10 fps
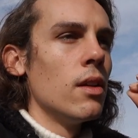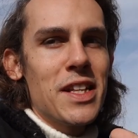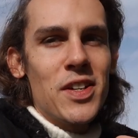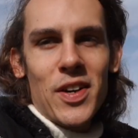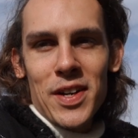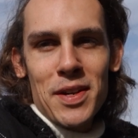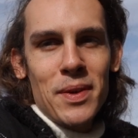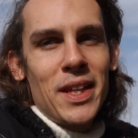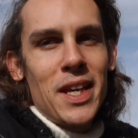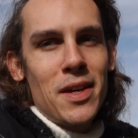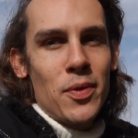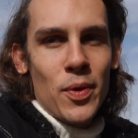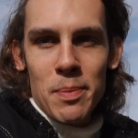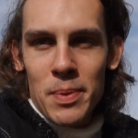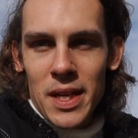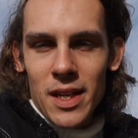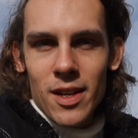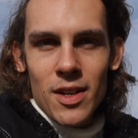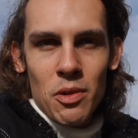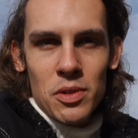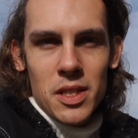That's already really creepy, you know,